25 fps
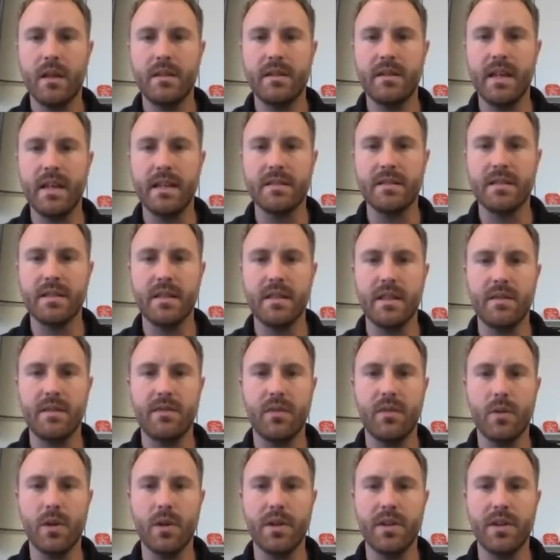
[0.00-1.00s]
density
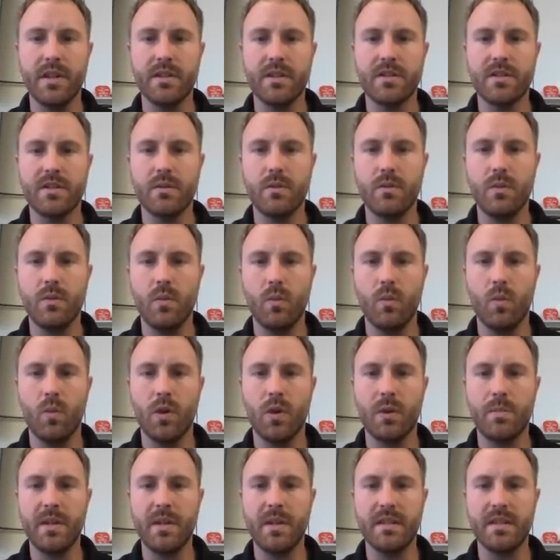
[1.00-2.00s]
for this
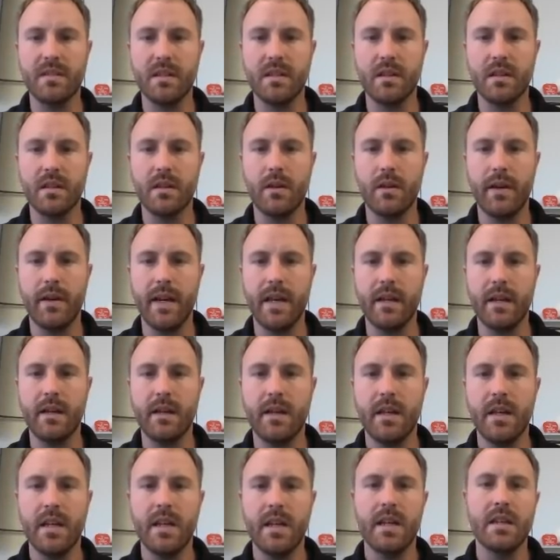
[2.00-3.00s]
one piece of the crayon.
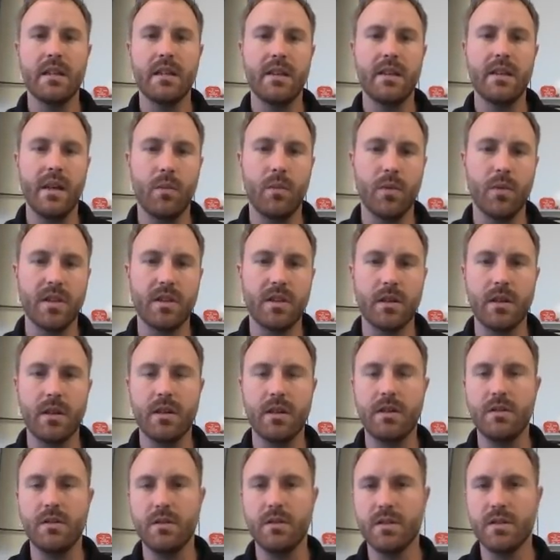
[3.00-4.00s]
Then what they're
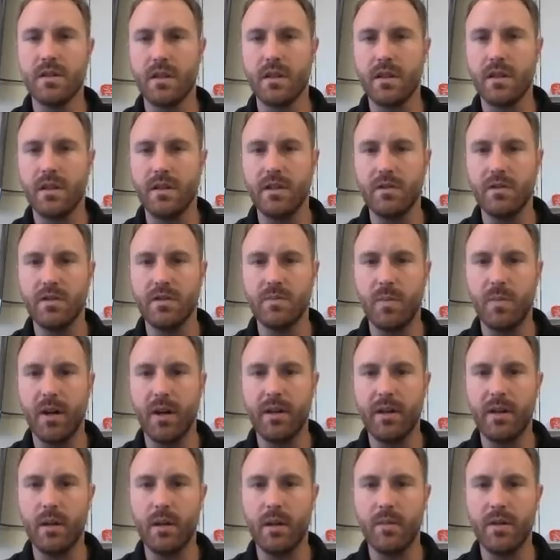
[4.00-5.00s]
going to do is they're going to use
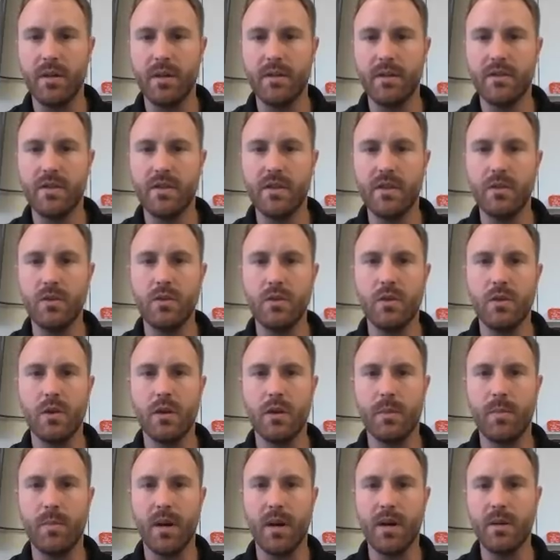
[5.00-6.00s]
part number 2
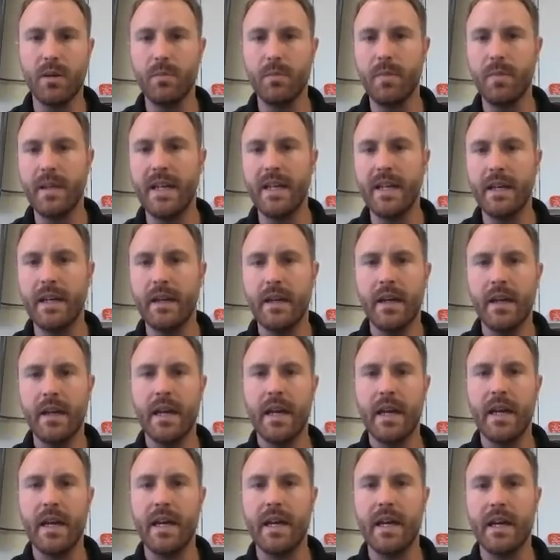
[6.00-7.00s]
or part B
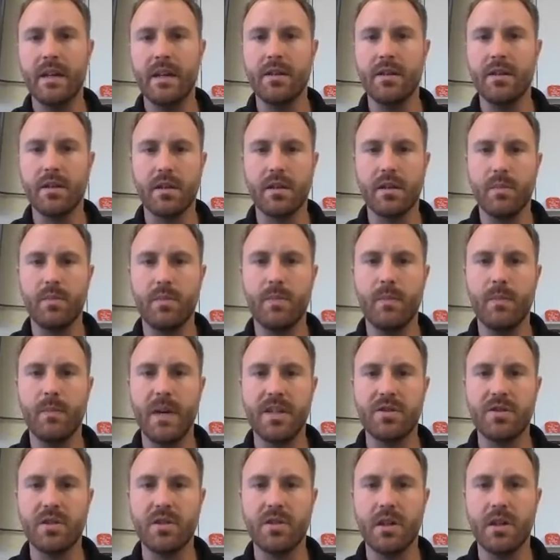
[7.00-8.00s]
and they're going to
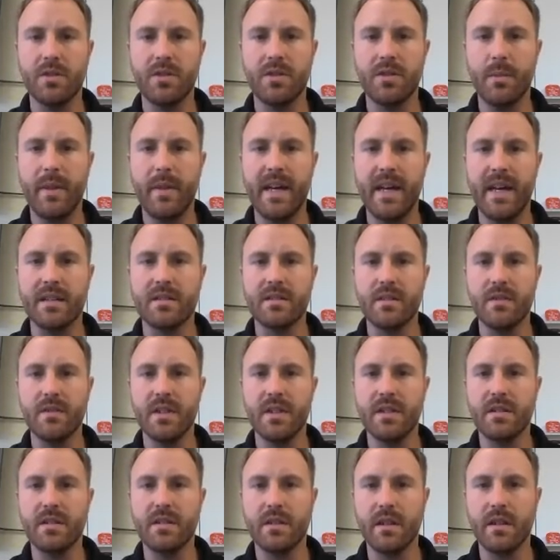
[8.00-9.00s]
measure out the mass of
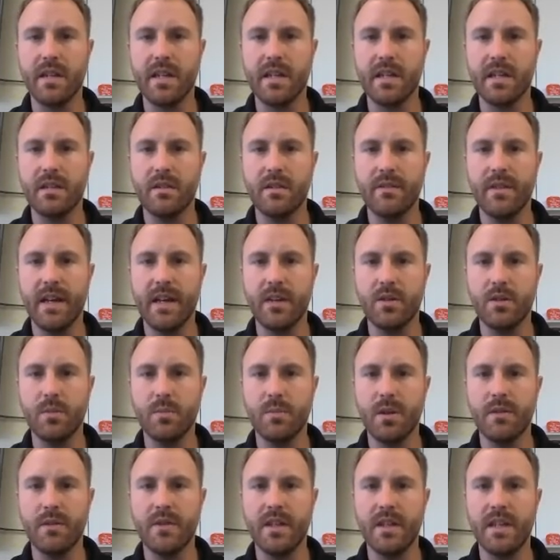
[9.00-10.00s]
it, they're going to get the
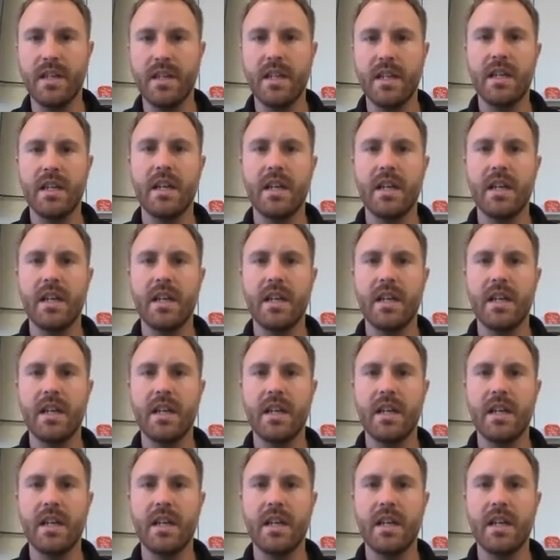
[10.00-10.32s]
volume of it,